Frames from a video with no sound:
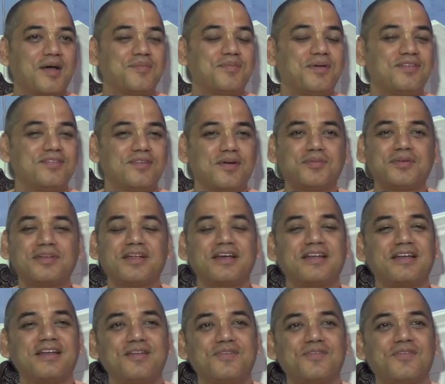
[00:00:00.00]
happened,
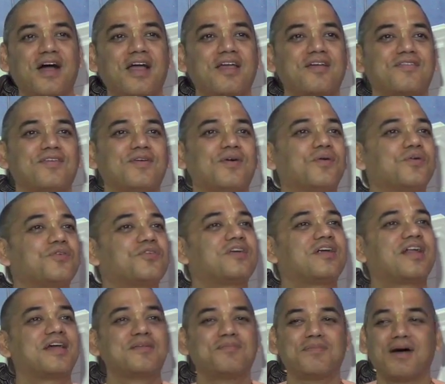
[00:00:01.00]
Jamadagni's wife goes to
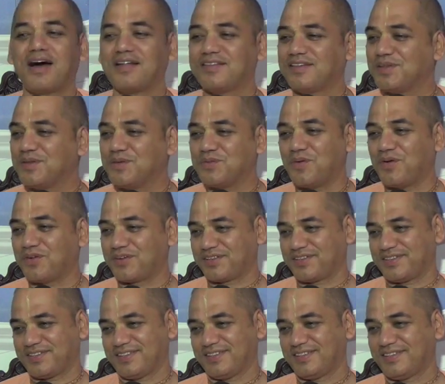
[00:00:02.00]
take bath in the water.
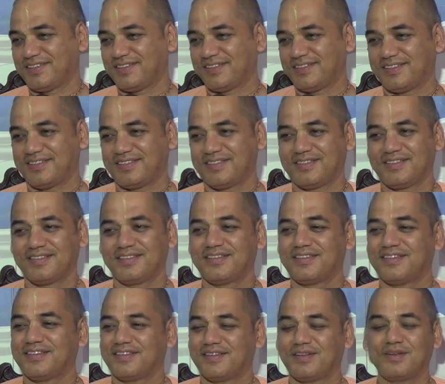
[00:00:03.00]

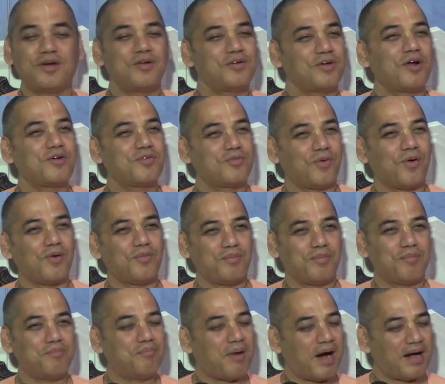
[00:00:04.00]
No, not
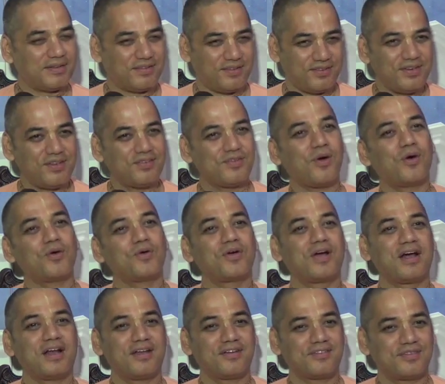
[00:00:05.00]
bath. She's gone to
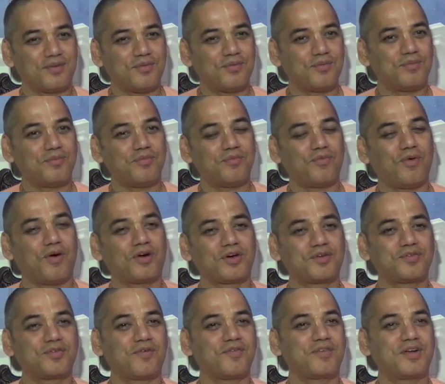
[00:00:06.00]
collect some water
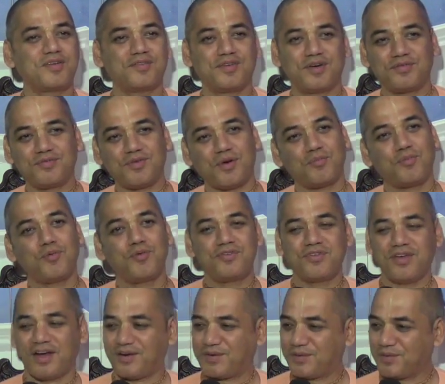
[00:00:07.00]
from river for
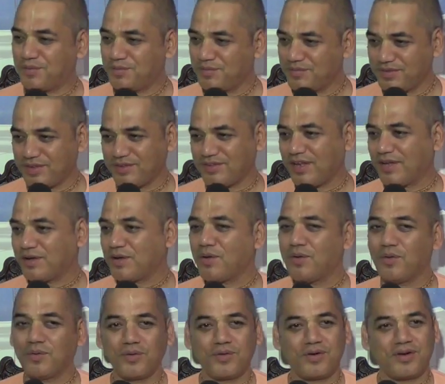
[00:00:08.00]
puja at home. Just like you
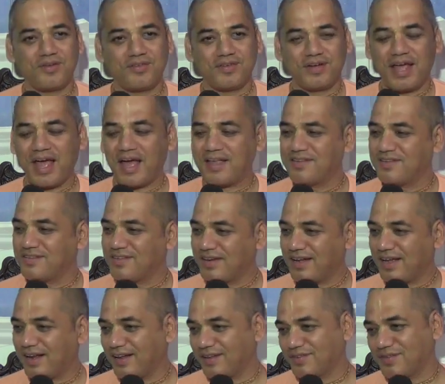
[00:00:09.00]
go to river Ganges and
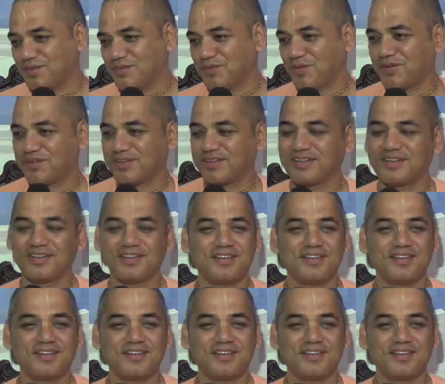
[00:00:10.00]
collect some water.